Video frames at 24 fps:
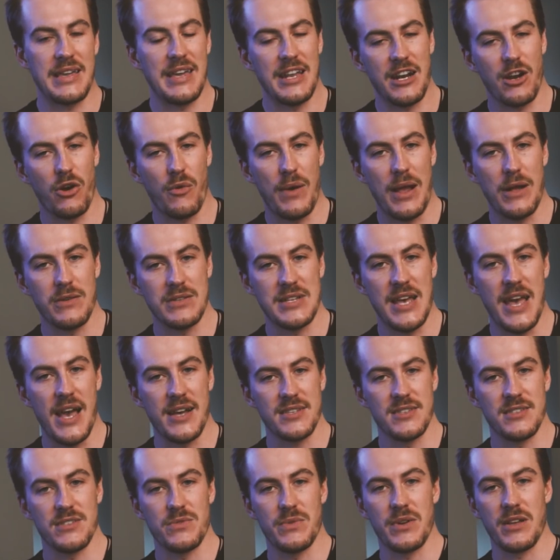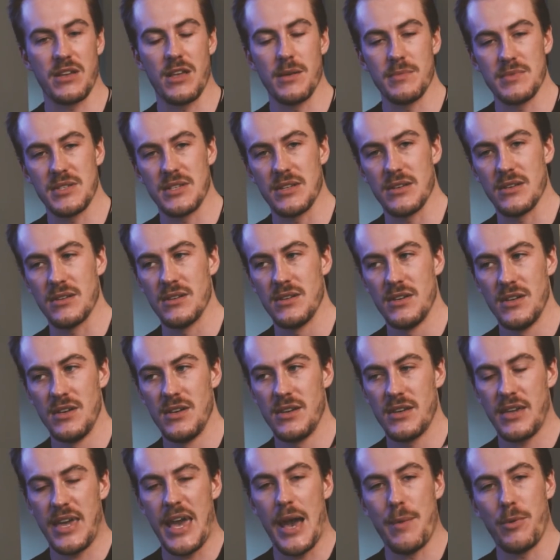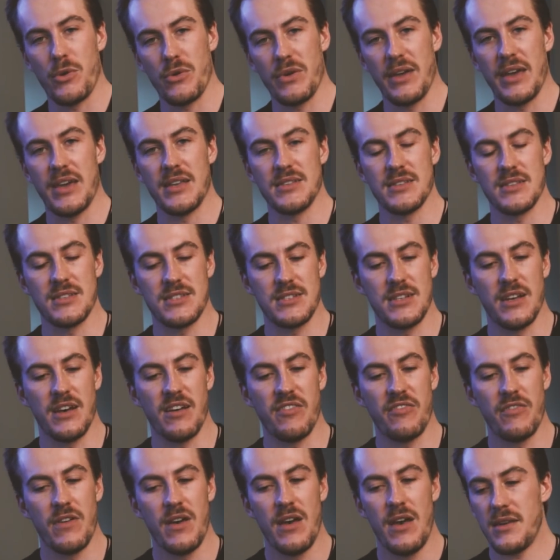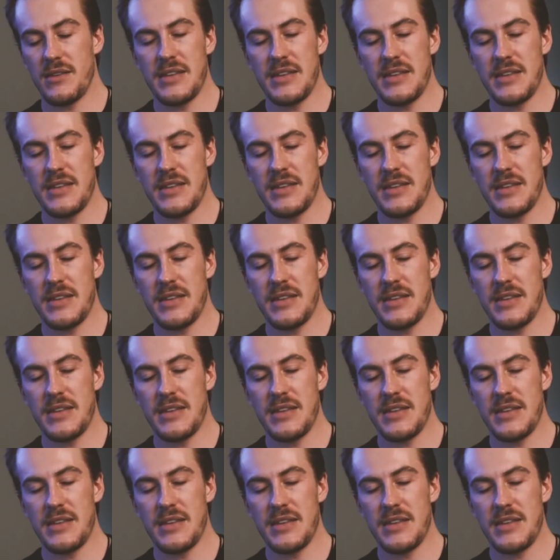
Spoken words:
getting around taxes when it comes to capital gains and stuff.